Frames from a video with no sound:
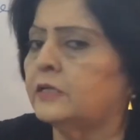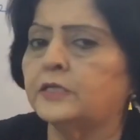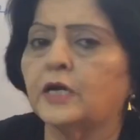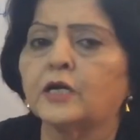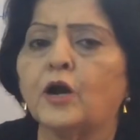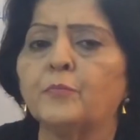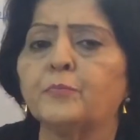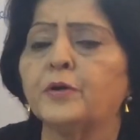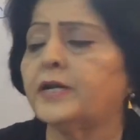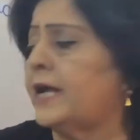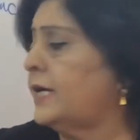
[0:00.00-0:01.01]
The
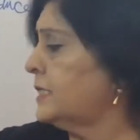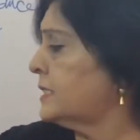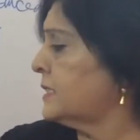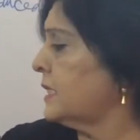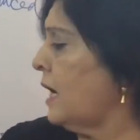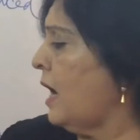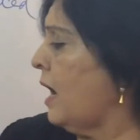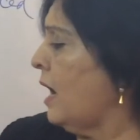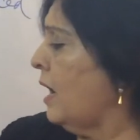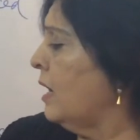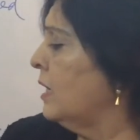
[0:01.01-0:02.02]
components
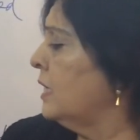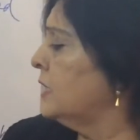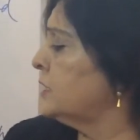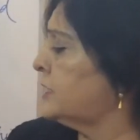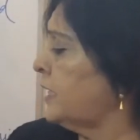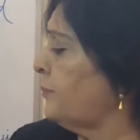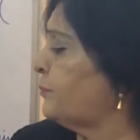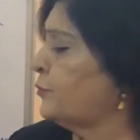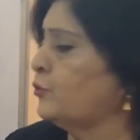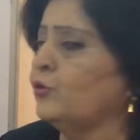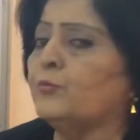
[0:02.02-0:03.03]
are shipped
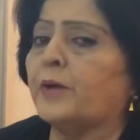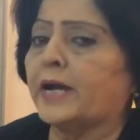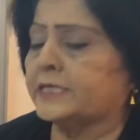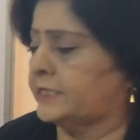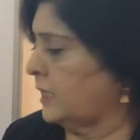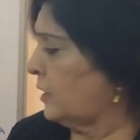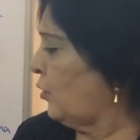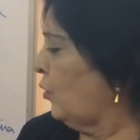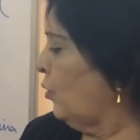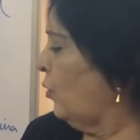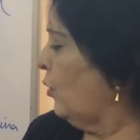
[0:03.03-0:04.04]
to
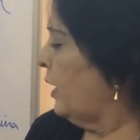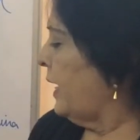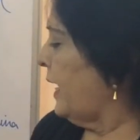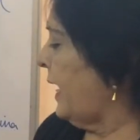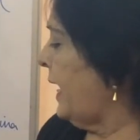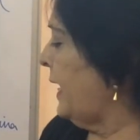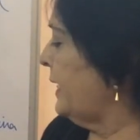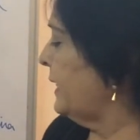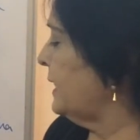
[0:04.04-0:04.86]
Mexico and